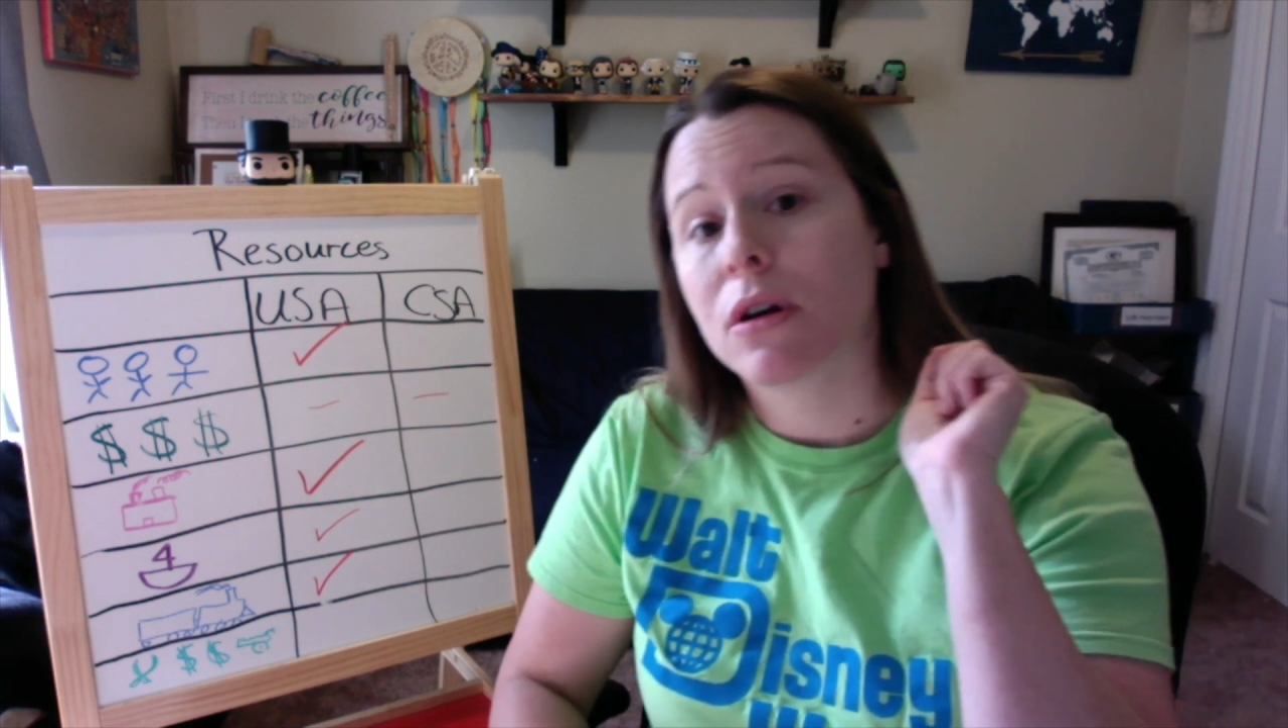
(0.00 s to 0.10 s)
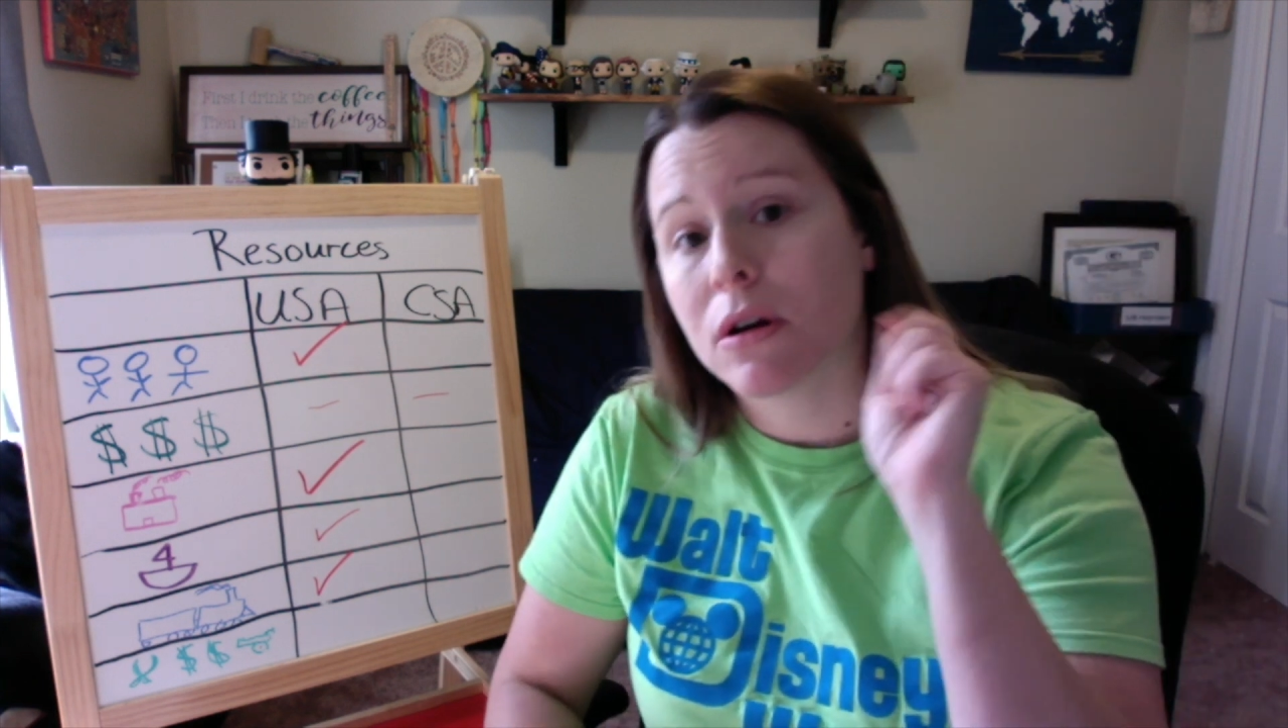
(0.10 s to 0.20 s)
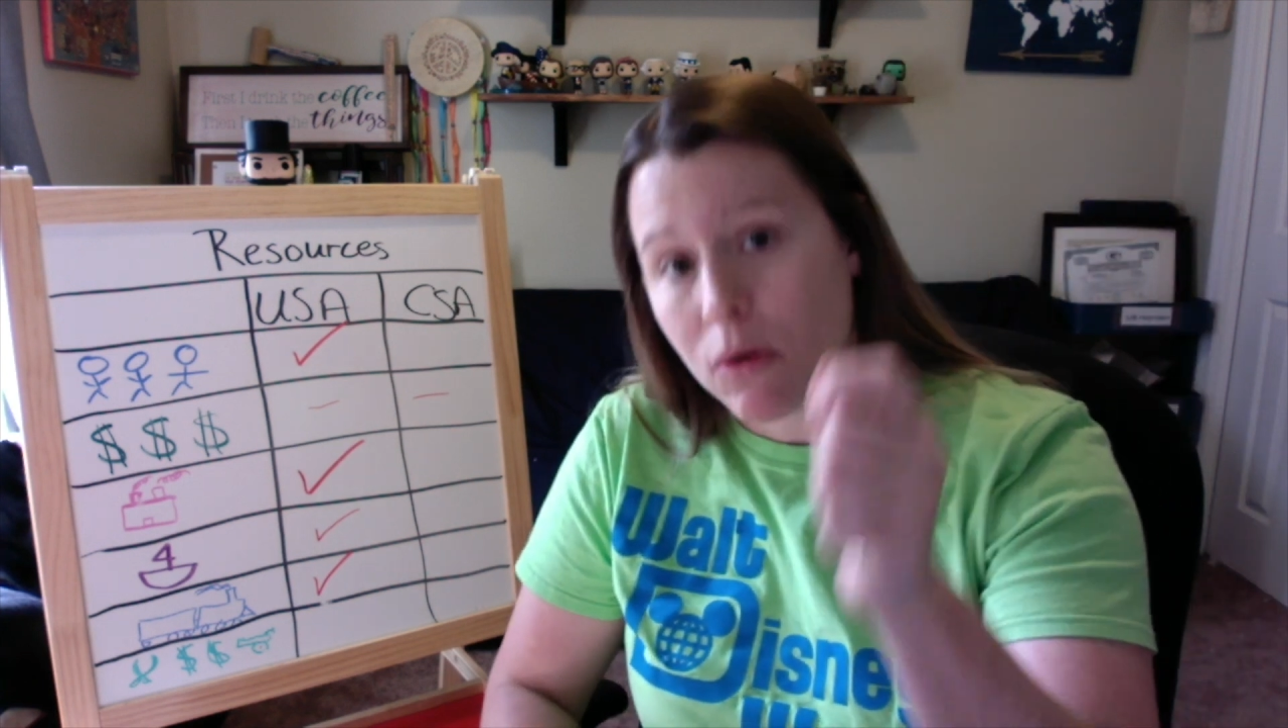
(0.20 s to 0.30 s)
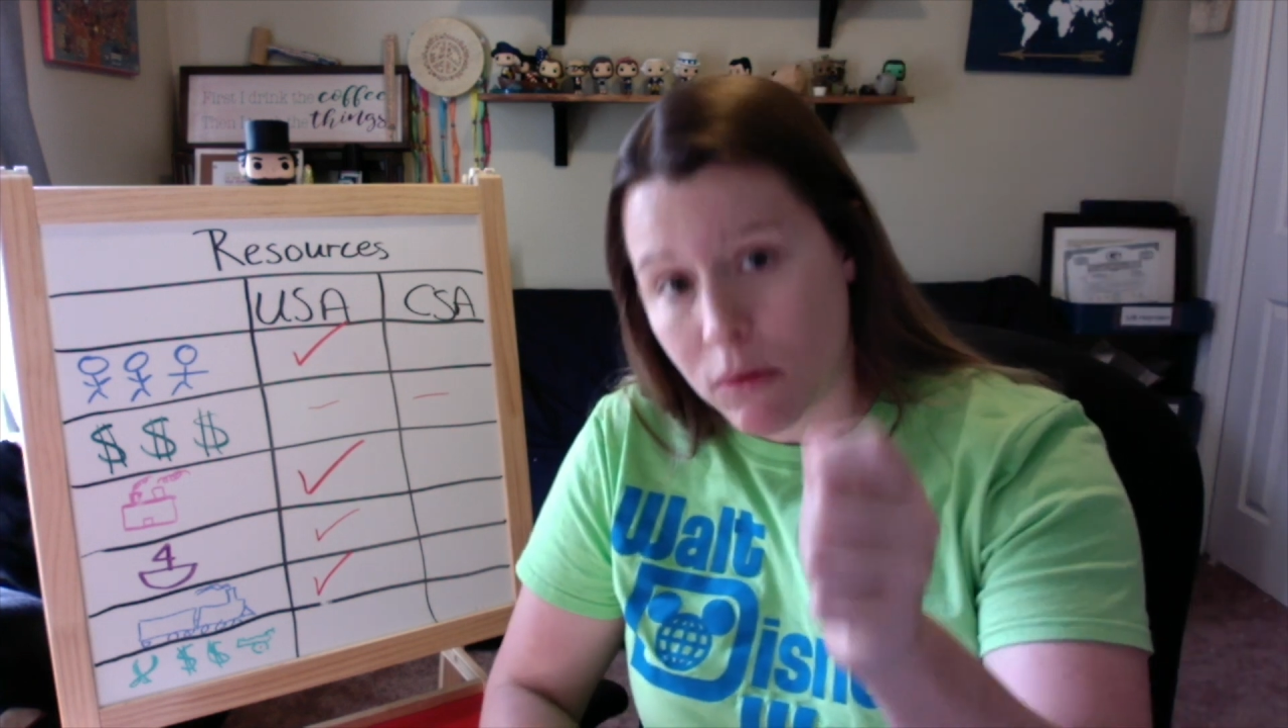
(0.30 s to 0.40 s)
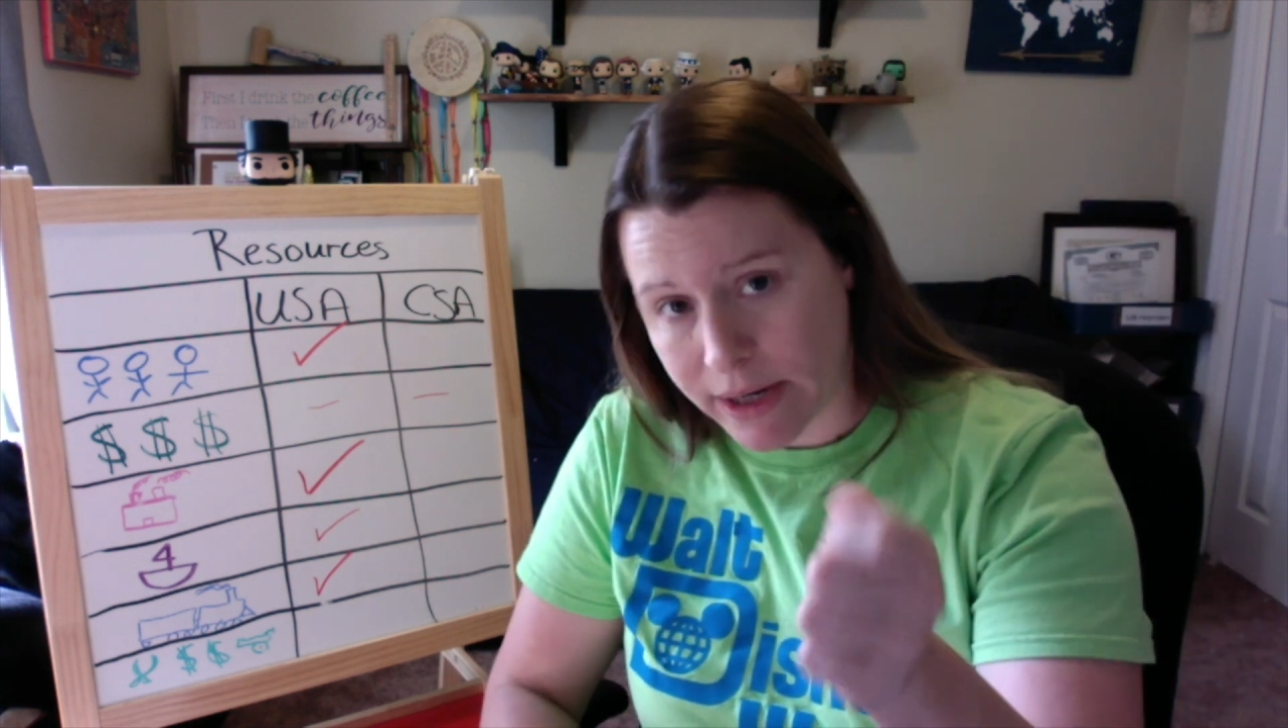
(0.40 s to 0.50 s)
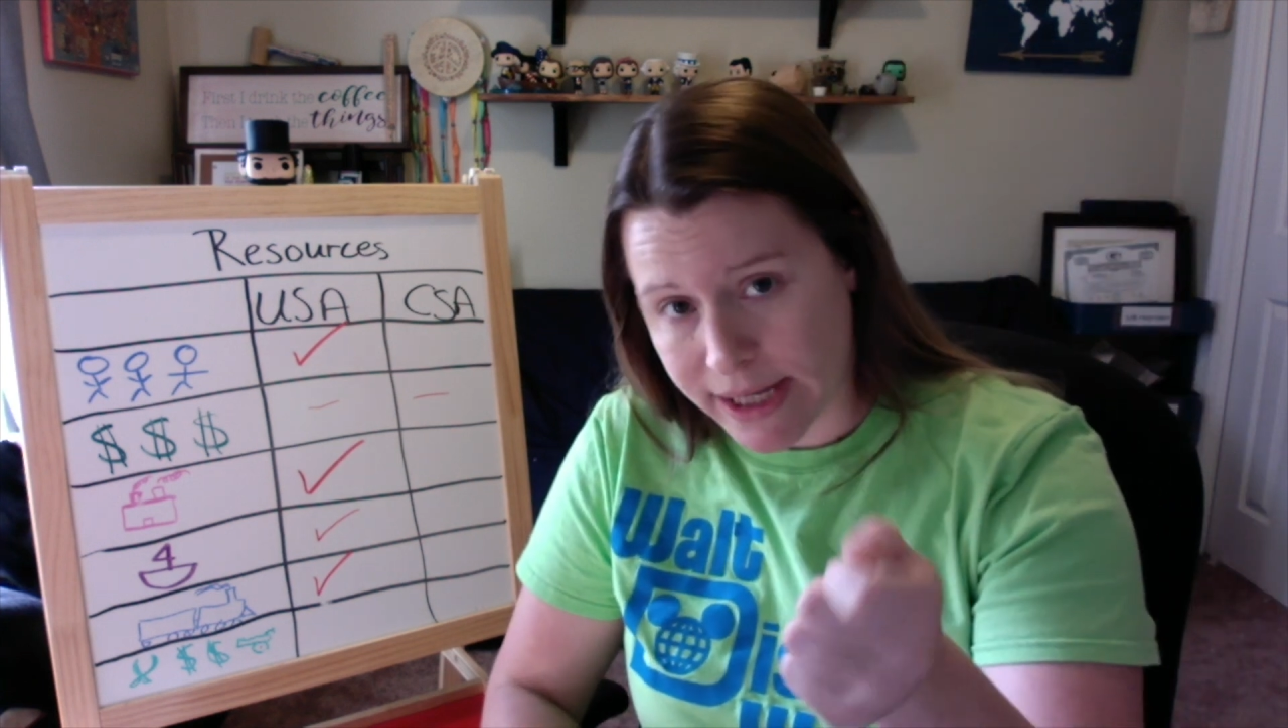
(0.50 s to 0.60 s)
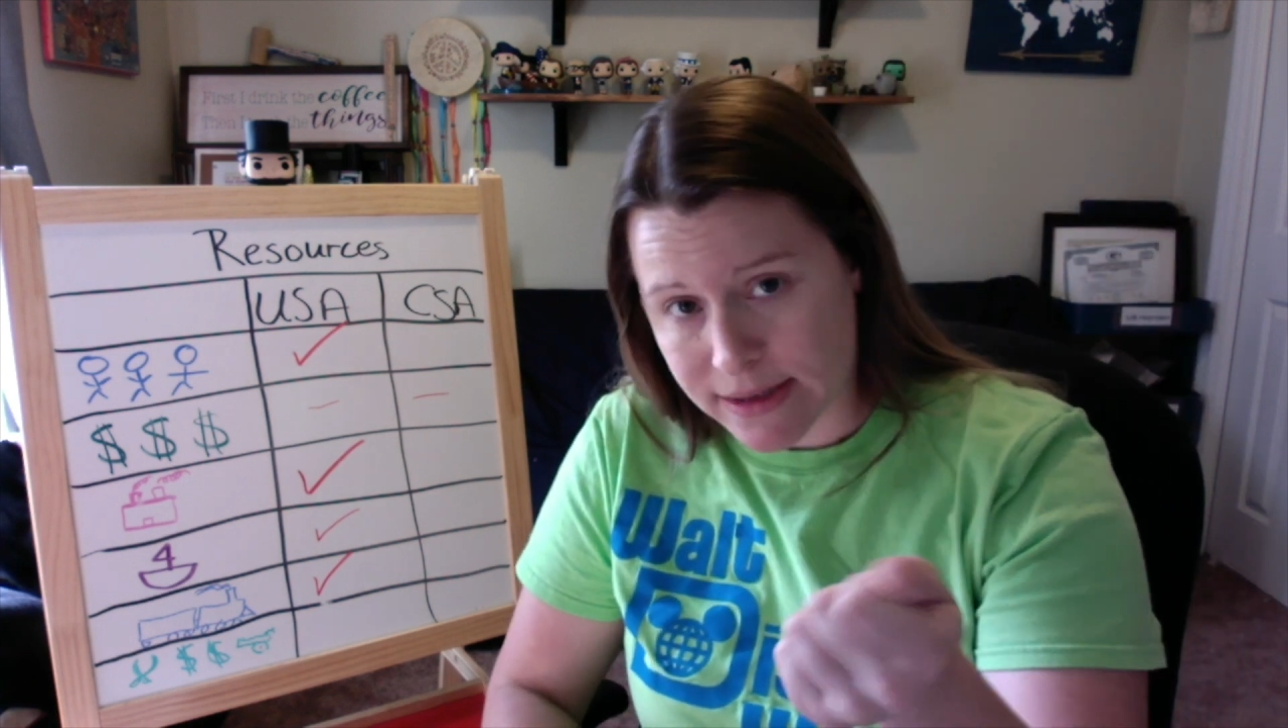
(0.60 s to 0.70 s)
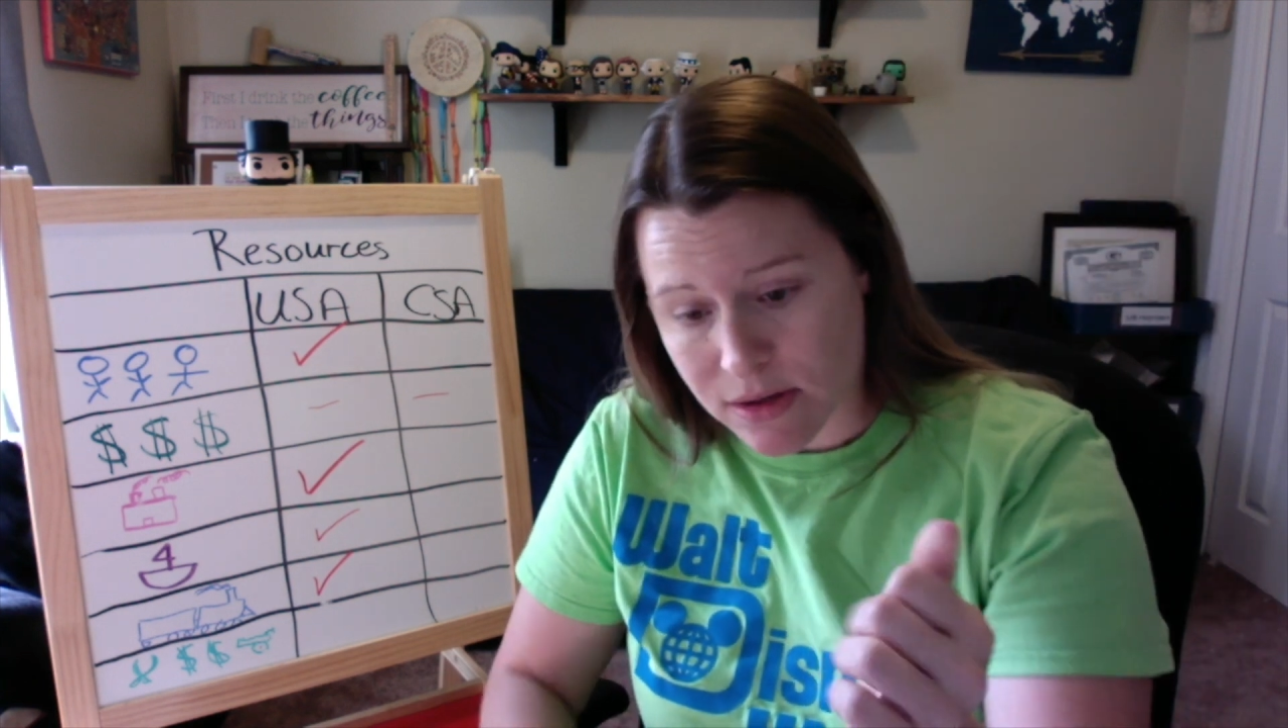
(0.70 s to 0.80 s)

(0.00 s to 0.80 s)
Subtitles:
coins.